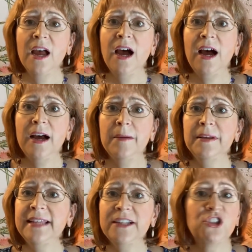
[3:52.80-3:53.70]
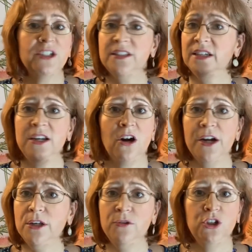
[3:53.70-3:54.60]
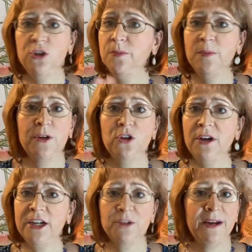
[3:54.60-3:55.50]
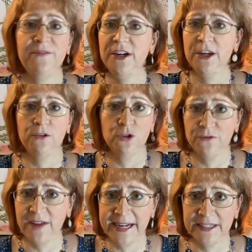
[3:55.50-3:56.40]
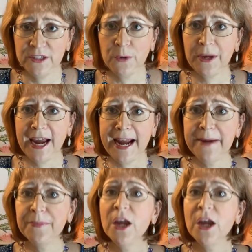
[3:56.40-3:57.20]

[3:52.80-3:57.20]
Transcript: And that's just here on YouTube. When you look under my videos, you'll find it. Okay.